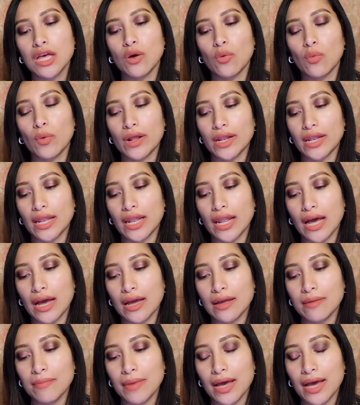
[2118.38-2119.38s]
with
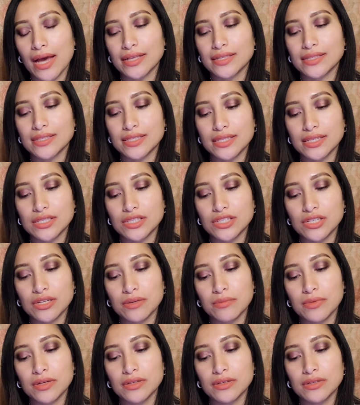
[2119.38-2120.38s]
9 matte, 6
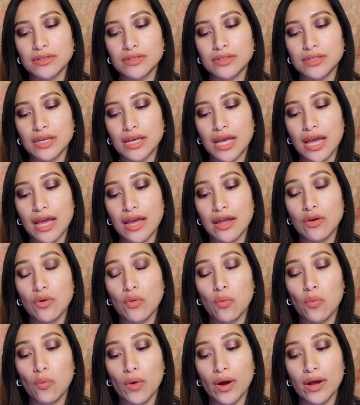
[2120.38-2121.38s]
shimmers, and
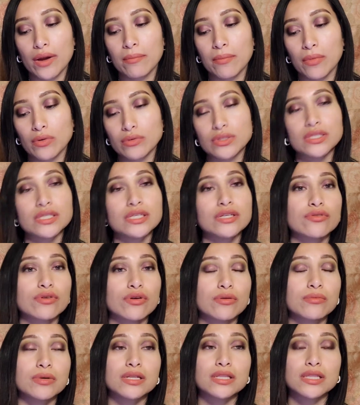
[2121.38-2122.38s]
1
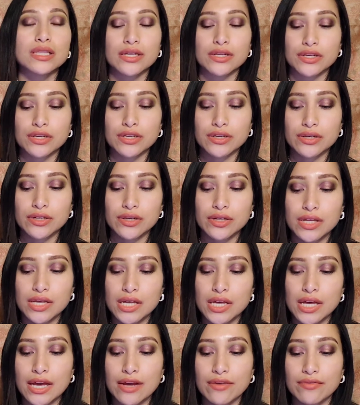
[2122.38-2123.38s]
multichrome glitter.
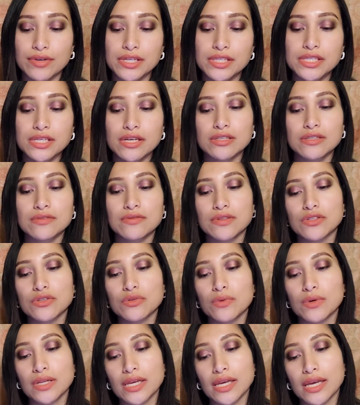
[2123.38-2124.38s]
It retails for
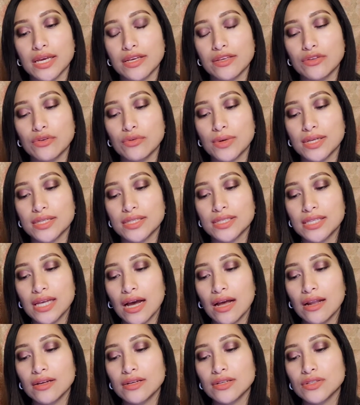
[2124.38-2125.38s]
$28 US.
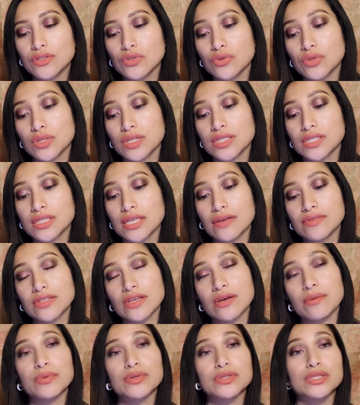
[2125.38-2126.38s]
You can save
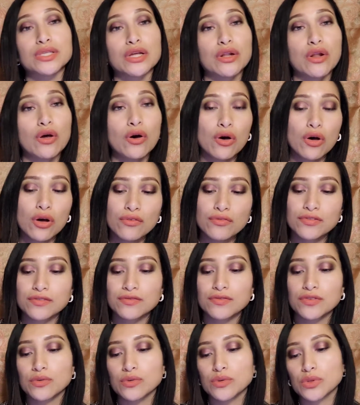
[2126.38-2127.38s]
10% off if
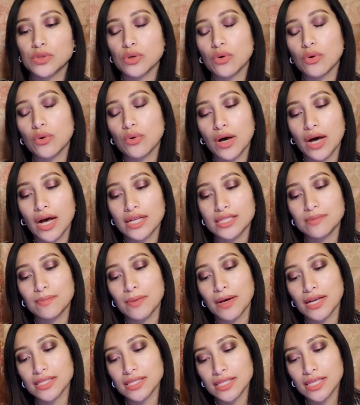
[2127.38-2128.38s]
you use the code
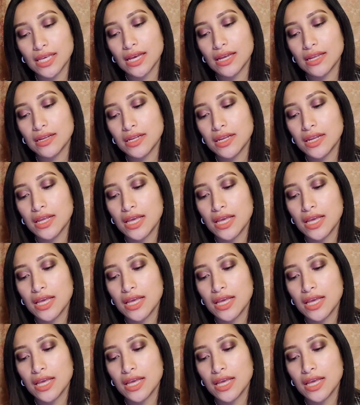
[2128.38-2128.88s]
HOTSPOT10.